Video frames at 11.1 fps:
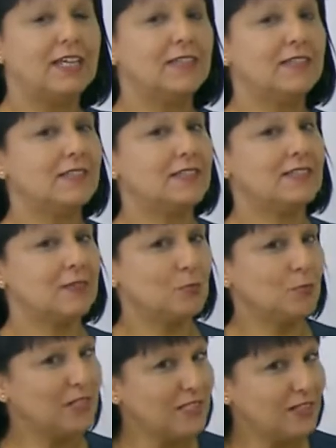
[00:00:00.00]
this is a
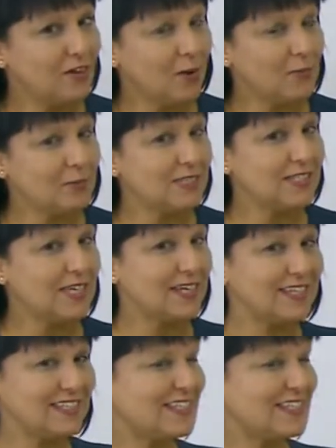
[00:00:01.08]
really common mistake.